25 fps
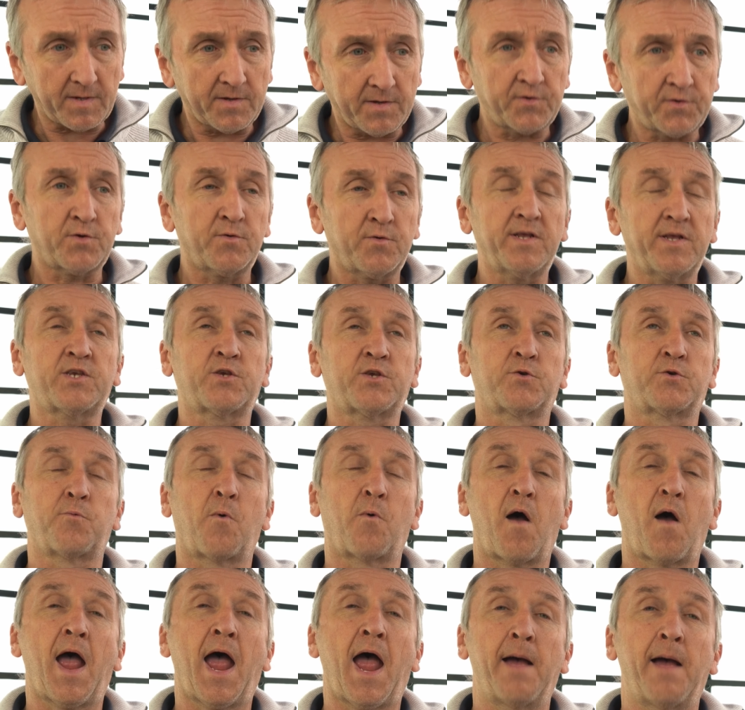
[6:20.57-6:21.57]
So this is
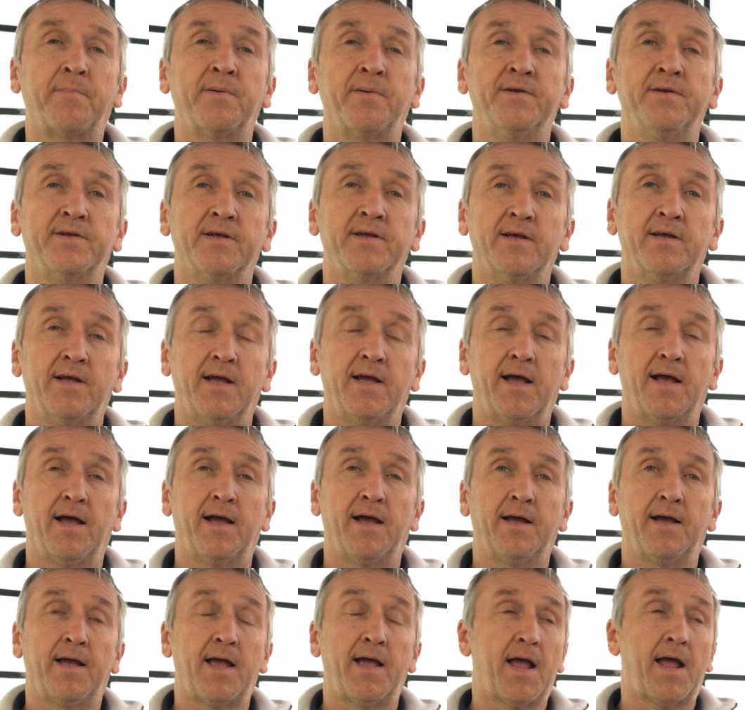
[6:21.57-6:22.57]
what happened.
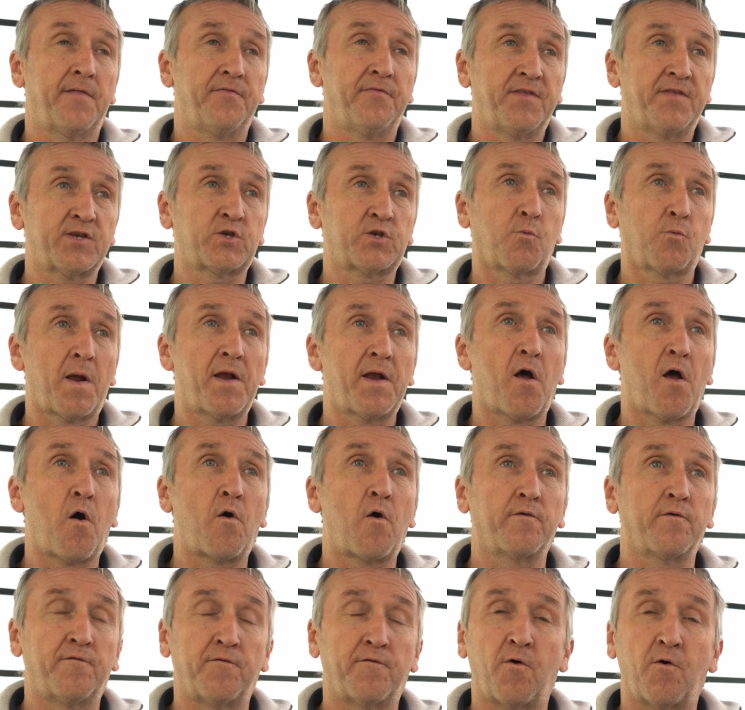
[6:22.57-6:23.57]
Uh, and this went
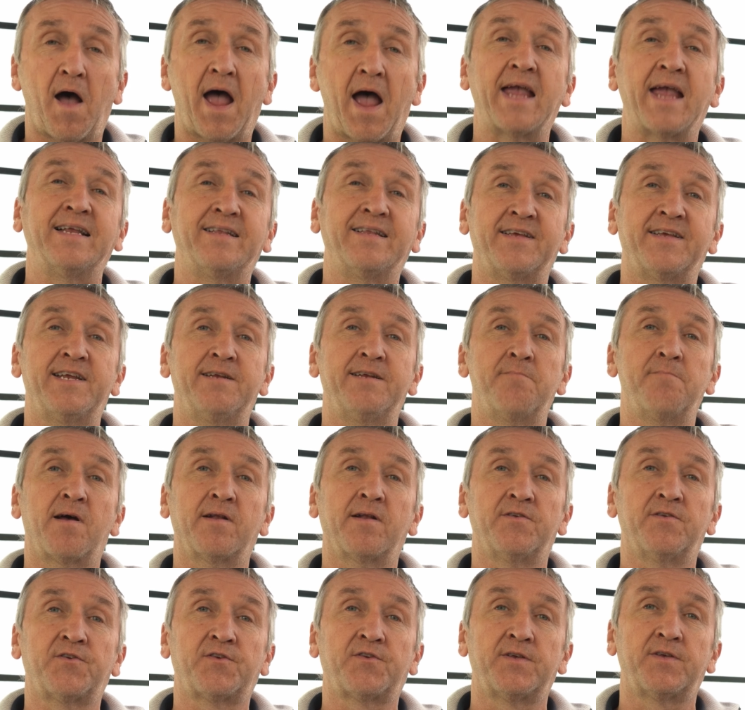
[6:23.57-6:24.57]
on for 18
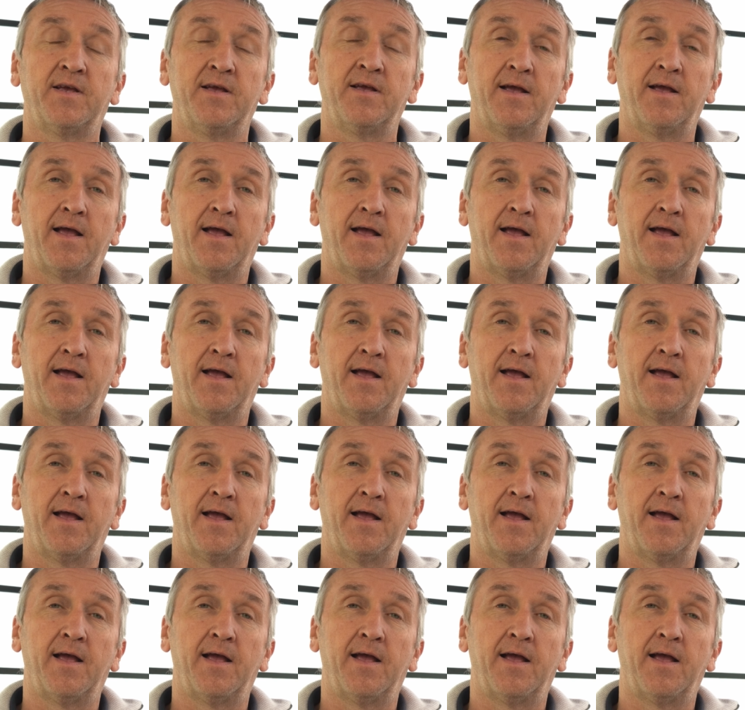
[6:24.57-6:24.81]
months.